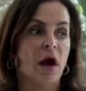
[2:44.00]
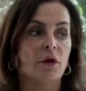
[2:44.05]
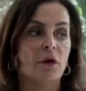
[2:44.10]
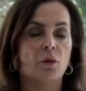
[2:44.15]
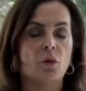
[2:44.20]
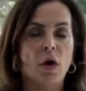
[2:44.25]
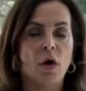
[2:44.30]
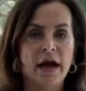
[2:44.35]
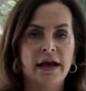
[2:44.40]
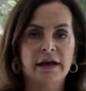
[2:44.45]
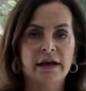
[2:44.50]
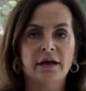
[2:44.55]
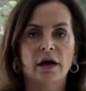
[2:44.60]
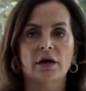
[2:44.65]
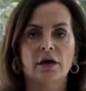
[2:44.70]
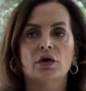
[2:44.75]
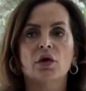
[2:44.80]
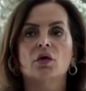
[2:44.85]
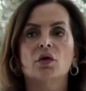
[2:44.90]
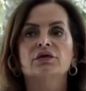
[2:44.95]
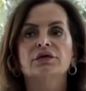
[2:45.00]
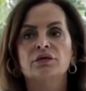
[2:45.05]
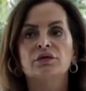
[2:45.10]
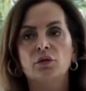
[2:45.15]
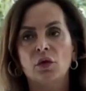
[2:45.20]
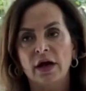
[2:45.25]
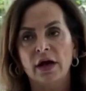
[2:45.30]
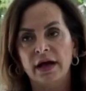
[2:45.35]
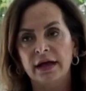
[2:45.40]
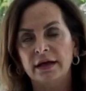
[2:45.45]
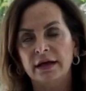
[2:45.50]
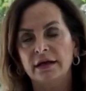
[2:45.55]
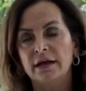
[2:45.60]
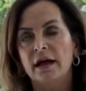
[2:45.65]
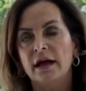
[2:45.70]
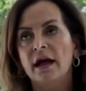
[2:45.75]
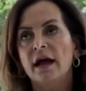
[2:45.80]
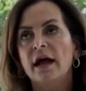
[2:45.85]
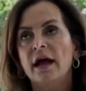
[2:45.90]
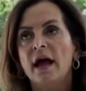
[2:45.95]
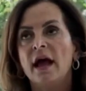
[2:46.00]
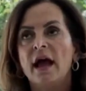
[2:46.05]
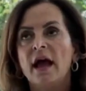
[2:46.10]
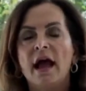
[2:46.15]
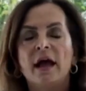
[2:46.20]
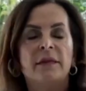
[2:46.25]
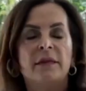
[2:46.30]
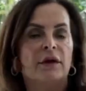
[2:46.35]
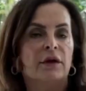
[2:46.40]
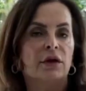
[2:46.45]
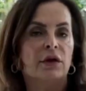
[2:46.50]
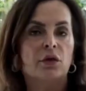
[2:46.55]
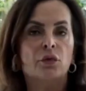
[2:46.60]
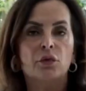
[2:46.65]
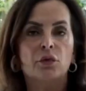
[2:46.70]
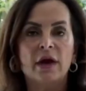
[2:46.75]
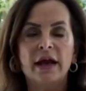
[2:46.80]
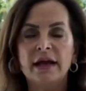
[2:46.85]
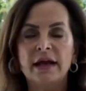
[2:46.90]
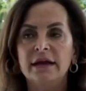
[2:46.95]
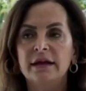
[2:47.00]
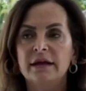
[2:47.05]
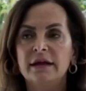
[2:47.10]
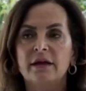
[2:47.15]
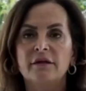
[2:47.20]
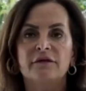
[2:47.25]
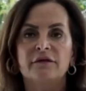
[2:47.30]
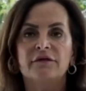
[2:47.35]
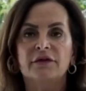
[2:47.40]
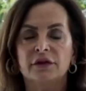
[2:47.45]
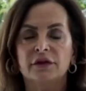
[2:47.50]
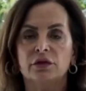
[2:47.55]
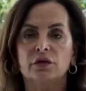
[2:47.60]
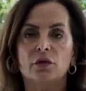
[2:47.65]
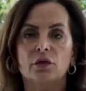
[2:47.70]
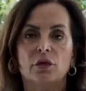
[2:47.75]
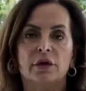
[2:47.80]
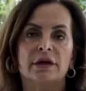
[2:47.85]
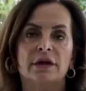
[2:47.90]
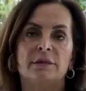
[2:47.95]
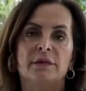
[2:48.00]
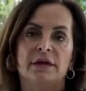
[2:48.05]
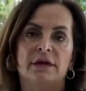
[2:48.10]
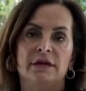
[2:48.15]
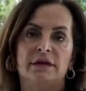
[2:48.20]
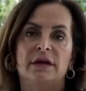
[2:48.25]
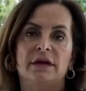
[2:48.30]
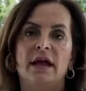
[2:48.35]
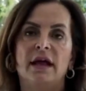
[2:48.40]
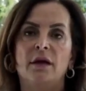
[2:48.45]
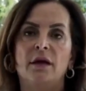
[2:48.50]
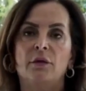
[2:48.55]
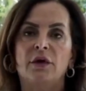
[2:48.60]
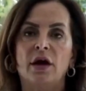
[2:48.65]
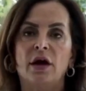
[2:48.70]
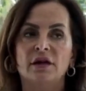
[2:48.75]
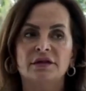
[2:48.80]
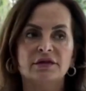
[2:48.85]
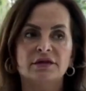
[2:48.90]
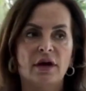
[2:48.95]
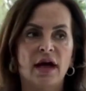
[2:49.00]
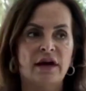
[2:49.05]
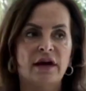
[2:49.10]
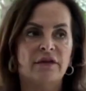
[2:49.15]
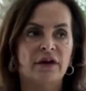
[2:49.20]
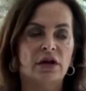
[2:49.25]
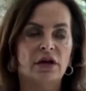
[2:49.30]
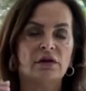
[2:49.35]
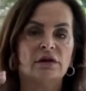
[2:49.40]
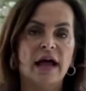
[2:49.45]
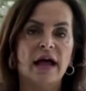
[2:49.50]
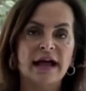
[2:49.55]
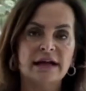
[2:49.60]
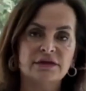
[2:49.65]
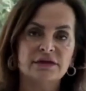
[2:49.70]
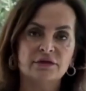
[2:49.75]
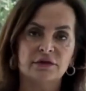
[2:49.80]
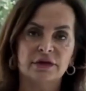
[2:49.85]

our white, our golden white, and they're a great filler ornament. We also have our glass